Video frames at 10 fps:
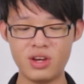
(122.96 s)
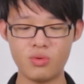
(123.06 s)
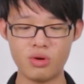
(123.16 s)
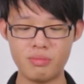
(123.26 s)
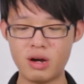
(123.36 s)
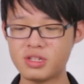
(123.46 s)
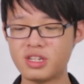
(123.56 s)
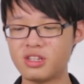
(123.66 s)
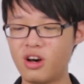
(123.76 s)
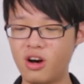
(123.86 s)
it were
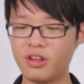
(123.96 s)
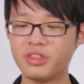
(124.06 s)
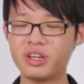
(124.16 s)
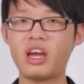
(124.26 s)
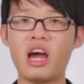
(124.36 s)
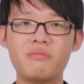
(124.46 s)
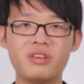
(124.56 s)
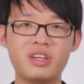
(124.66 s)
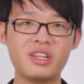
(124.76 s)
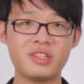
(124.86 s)
mounted on the
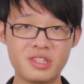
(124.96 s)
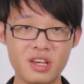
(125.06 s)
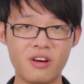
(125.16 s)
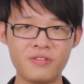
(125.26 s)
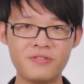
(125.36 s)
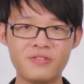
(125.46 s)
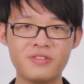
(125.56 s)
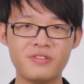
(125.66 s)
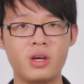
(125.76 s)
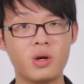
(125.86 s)
camera itself.
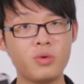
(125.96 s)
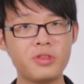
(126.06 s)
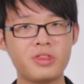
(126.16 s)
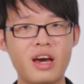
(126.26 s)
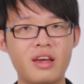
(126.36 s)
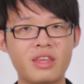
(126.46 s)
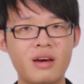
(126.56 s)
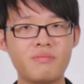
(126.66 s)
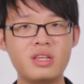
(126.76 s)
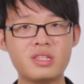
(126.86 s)
With that,
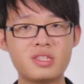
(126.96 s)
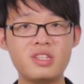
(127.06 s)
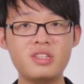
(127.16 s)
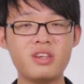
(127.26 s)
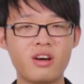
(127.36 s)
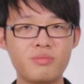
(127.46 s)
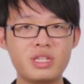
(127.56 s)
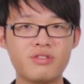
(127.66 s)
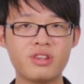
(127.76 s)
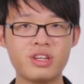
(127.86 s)
that means TTL
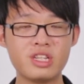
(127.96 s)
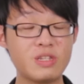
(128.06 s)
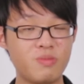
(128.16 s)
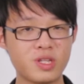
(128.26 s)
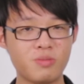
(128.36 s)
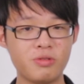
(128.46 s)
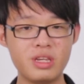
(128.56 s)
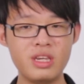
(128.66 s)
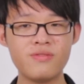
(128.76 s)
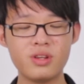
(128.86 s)
metering is possible
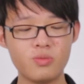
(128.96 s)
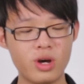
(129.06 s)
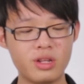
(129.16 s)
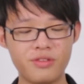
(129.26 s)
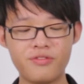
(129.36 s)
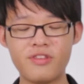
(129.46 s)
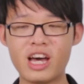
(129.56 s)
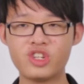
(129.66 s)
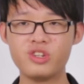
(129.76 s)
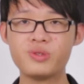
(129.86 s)
even when the
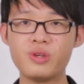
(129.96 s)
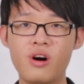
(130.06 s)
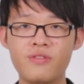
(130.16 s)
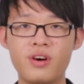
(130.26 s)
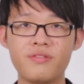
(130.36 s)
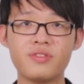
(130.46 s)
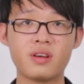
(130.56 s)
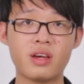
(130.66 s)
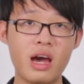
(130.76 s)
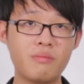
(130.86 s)
flash is off of the
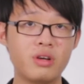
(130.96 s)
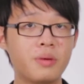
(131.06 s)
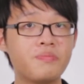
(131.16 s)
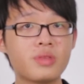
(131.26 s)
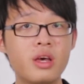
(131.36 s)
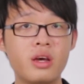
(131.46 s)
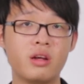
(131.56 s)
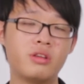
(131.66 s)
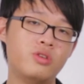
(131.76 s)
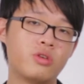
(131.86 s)
camera.
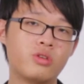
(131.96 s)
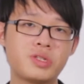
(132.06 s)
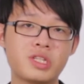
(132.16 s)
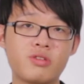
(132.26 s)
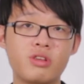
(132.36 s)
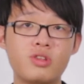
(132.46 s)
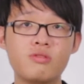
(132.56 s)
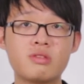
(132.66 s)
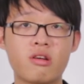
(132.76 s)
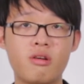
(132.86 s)
Now the Yongnuo
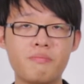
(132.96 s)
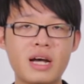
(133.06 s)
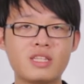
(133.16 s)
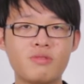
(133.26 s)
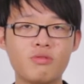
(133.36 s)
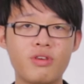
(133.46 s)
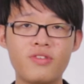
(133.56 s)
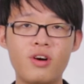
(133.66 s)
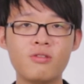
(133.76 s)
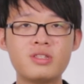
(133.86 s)
622s are compatible with
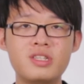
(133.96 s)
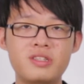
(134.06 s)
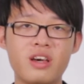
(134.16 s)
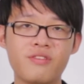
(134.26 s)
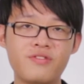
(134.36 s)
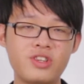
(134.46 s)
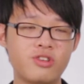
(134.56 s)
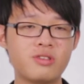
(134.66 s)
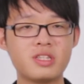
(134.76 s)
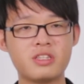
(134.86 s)
all TTL
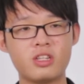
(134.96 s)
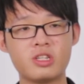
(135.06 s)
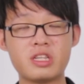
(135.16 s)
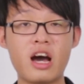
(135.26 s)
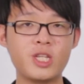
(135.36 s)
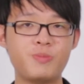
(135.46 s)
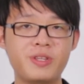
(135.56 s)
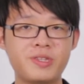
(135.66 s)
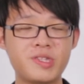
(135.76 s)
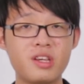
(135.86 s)
features such as
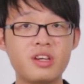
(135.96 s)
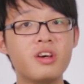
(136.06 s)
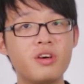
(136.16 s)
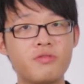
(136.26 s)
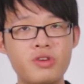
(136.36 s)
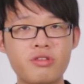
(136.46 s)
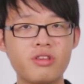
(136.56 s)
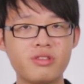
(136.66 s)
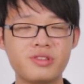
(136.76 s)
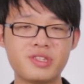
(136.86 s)
high-speed sync, rear
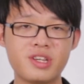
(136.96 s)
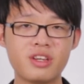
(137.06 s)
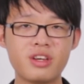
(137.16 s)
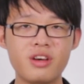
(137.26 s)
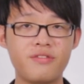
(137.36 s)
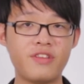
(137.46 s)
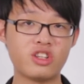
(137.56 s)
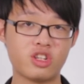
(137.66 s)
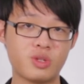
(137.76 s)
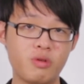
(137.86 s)
curtain sync,
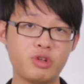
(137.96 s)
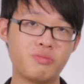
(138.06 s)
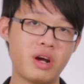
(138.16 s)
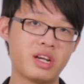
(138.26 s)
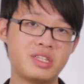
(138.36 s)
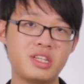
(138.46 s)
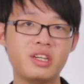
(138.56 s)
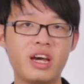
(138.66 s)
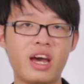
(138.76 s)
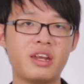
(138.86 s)
flash exposure
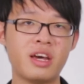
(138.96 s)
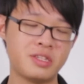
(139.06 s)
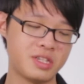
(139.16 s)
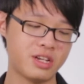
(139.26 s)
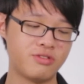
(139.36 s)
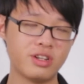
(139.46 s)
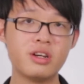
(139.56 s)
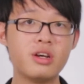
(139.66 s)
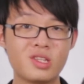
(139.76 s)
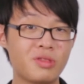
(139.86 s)
bracketing, and etc.
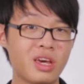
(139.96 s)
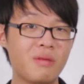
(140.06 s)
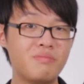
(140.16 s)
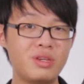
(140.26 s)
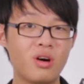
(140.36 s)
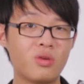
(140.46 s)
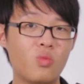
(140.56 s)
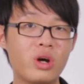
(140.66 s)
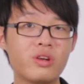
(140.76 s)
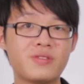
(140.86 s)
So they can be on
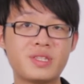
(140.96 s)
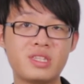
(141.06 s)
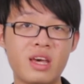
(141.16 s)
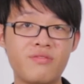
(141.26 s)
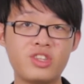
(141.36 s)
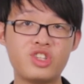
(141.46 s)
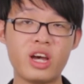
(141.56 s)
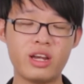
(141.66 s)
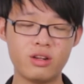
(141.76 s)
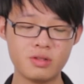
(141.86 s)
one of 7
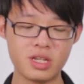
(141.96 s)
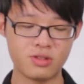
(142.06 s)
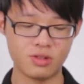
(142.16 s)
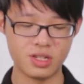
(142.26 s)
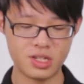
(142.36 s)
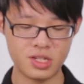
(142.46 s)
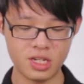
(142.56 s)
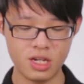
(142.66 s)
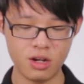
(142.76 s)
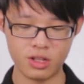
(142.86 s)
channels, as you can
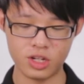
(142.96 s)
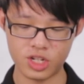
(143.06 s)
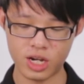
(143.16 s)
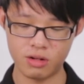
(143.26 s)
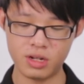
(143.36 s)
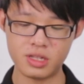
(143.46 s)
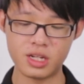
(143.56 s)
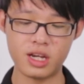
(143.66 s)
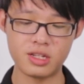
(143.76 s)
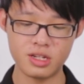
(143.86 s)
see on the channel
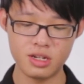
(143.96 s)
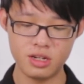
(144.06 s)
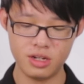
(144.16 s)
indicator.